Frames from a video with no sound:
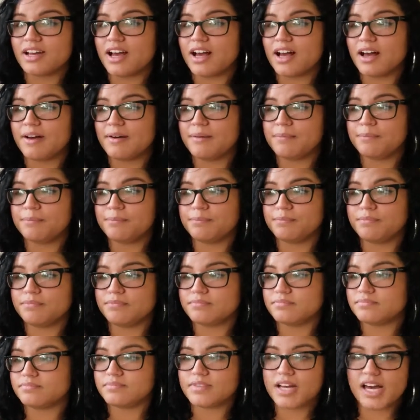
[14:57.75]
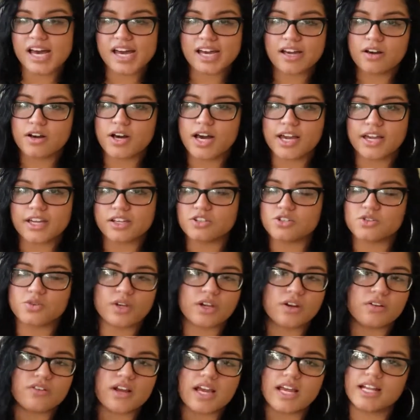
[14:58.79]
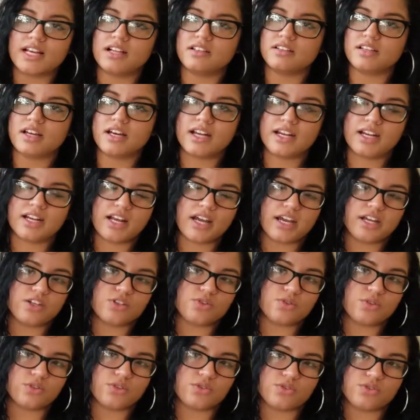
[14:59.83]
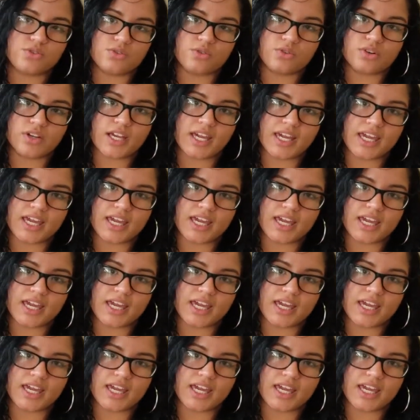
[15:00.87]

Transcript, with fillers: Um, I, I enjoy her writing a lot, and I enjoyed the story.